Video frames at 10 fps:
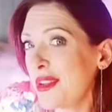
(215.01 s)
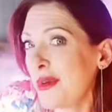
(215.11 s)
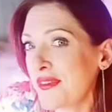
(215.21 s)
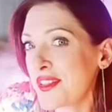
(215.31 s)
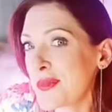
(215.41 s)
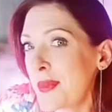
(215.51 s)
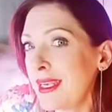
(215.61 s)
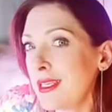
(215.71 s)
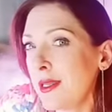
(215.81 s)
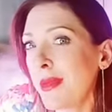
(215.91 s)
You don't have to spend
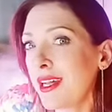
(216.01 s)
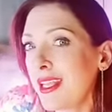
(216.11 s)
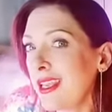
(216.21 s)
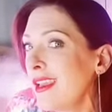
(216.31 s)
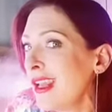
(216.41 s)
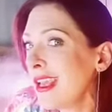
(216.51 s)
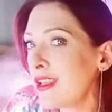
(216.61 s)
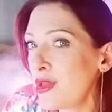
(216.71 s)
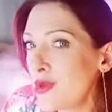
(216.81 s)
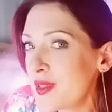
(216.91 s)
any money.
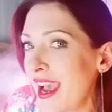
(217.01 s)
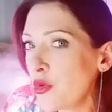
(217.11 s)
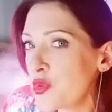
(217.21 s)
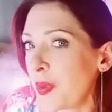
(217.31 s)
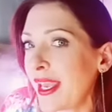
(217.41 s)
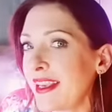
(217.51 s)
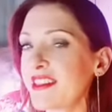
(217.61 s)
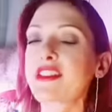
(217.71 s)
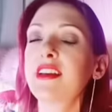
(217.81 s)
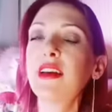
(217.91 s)
Use house
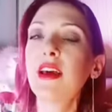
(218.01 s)
paint